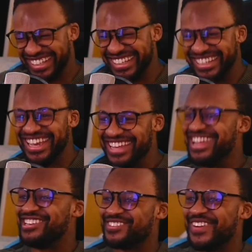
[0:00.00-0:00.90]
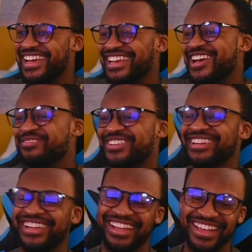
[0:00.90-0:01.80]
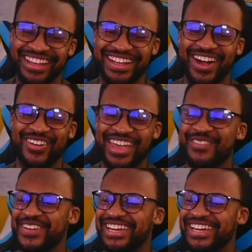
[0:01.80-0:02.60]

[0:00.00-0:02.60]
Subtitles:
That's right, yep. Okay, buddy.